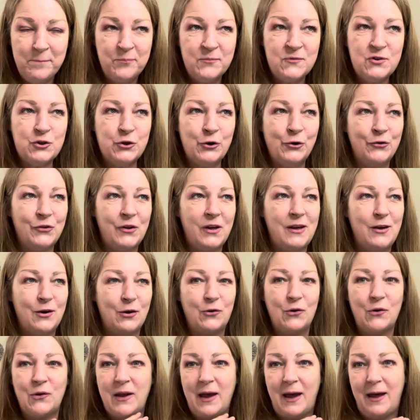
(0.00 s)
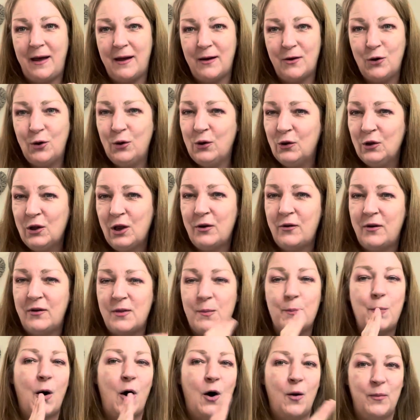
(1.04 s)
so that you could get a colour at
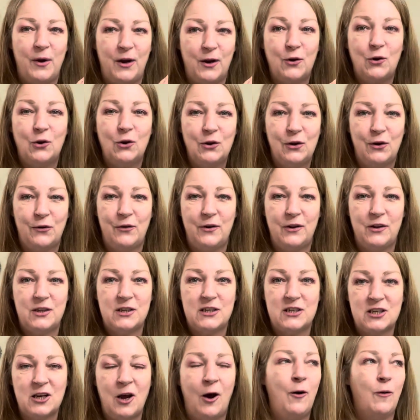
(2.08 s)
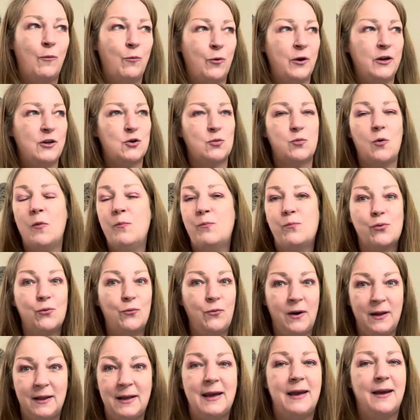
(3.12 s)
the bottom and a colour at the top, which were
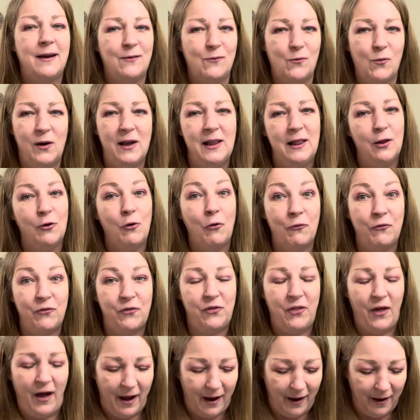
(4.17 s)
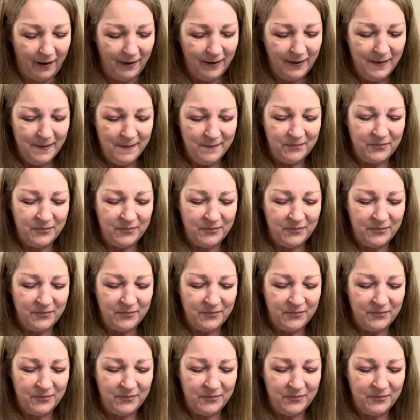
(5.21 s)
brilliant. We loved that.